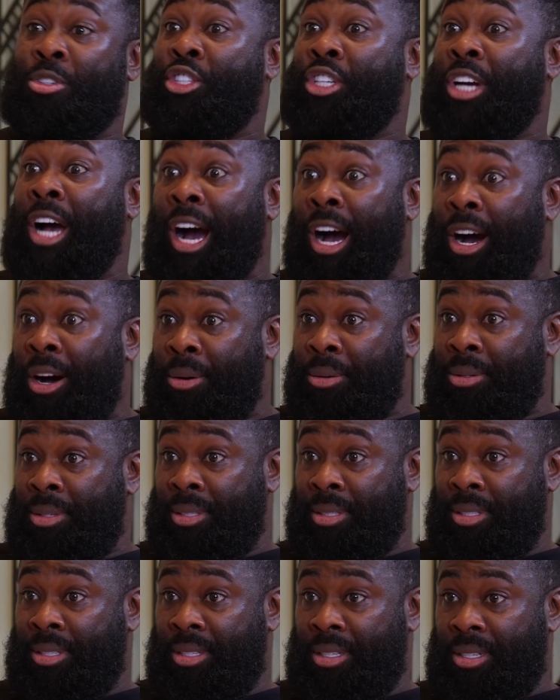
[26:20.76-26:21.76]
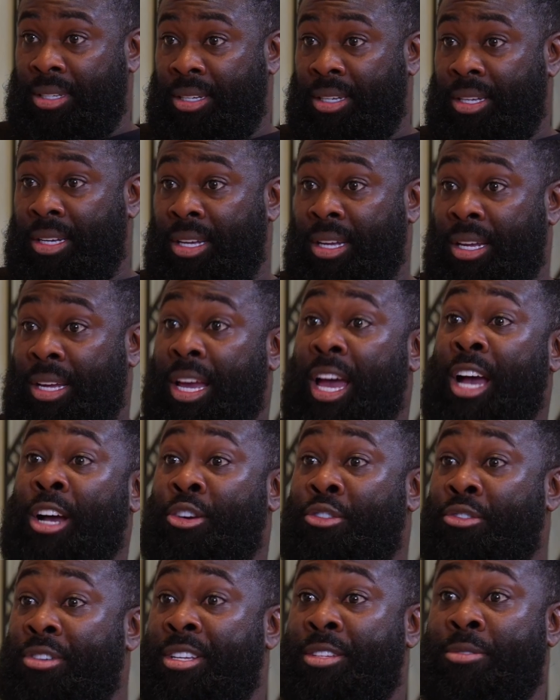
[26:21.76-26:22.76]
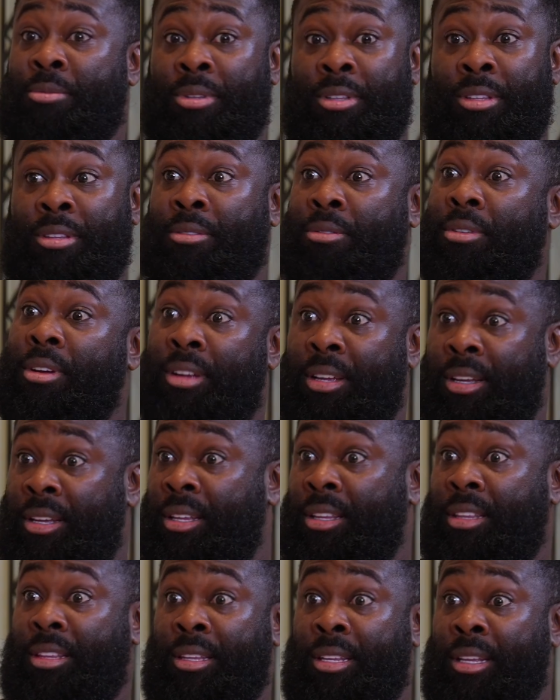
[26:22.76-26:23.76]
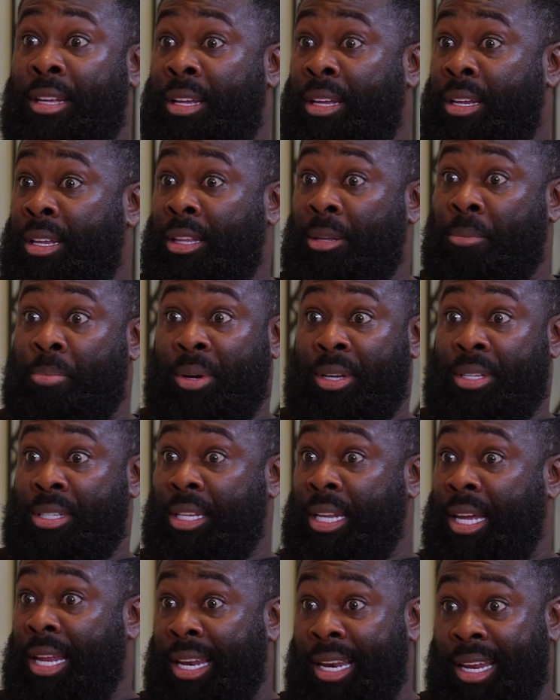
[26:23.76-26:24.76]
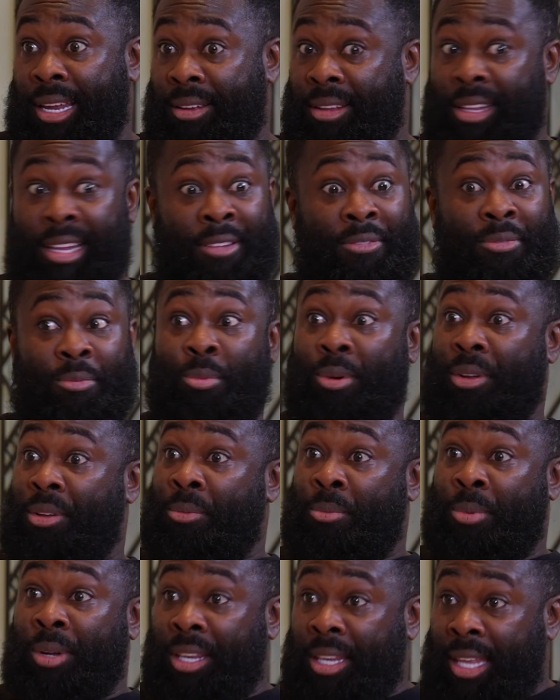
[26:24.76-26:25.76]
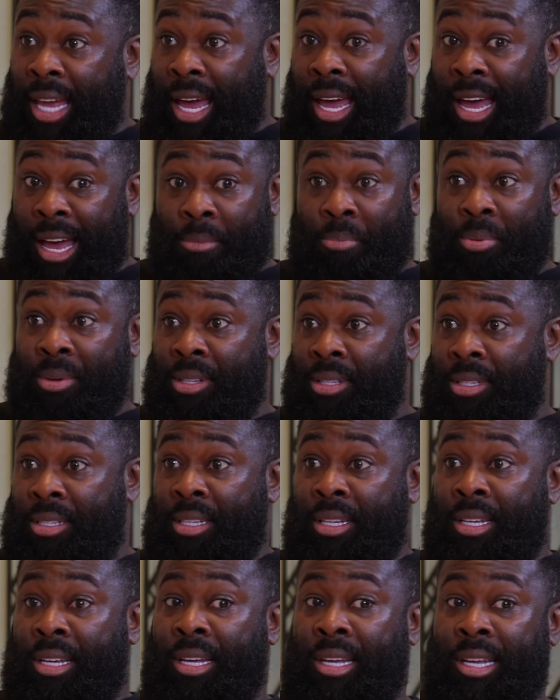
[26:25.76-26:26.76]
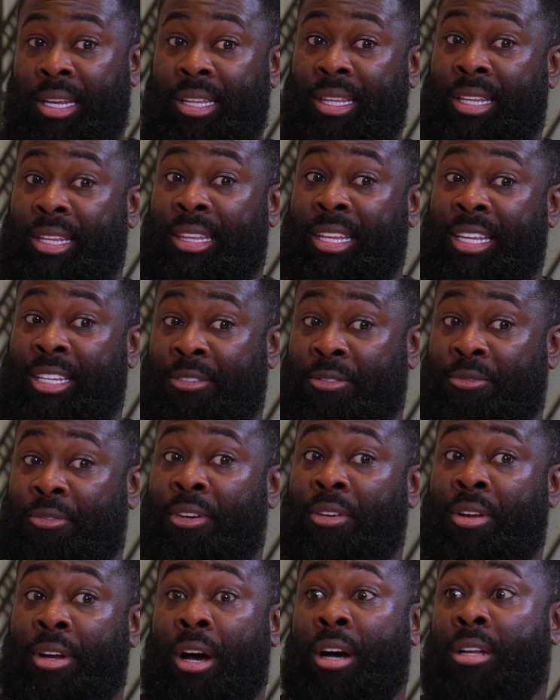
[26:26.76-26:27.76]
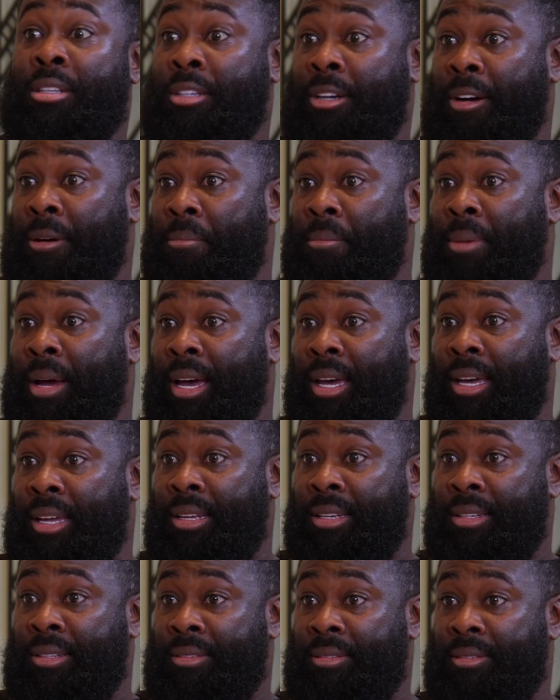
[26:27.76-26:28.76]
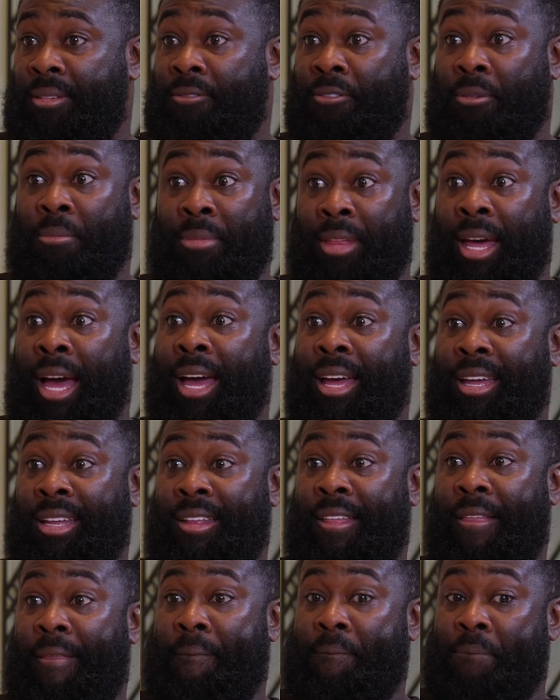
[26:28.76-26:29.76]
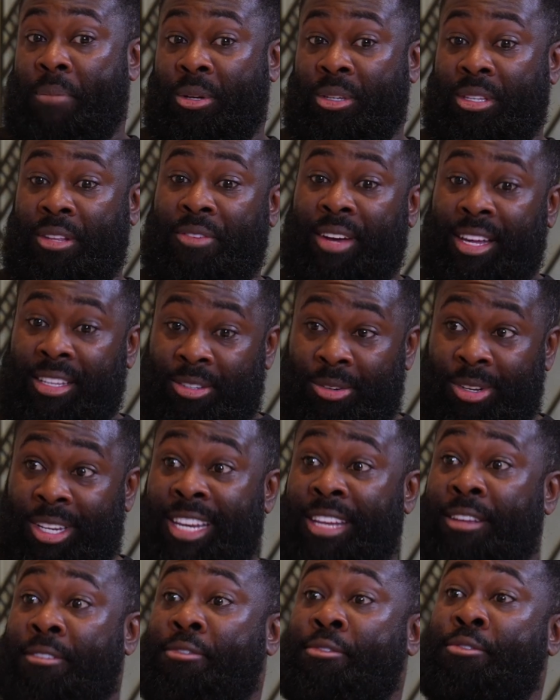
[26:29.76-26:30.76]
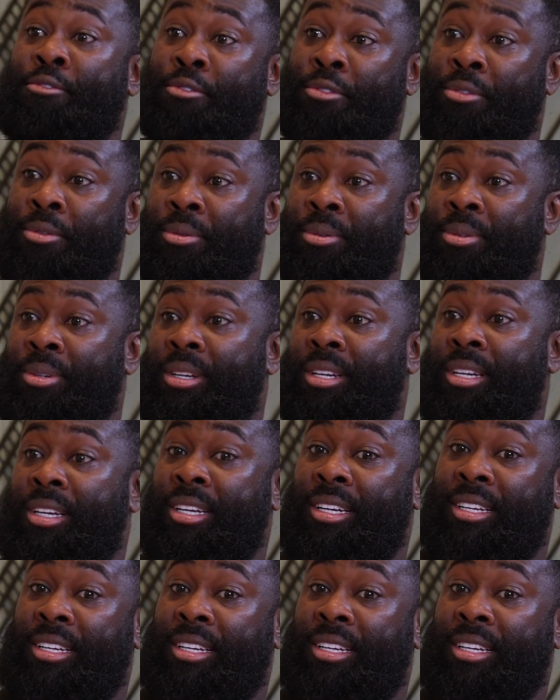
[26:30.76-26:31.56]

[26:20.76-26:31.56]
your child agrees with the person that left. When that happens, it's very hard to come back from that. Because they've had to live through